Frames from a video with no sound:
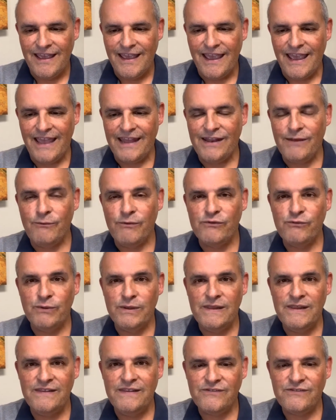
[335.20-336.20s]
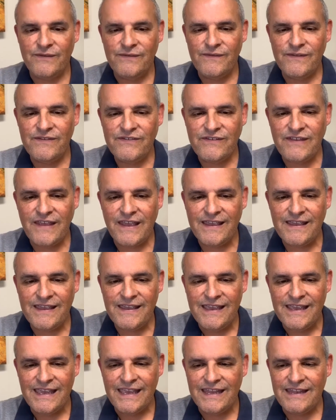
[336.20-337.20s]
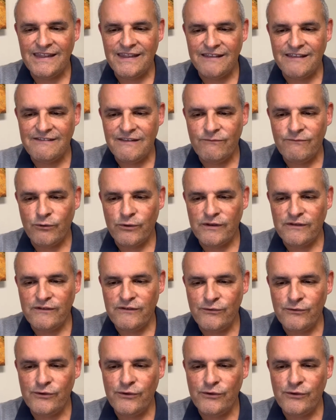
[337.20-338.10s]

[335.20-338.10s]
And it was released on this day in 1942.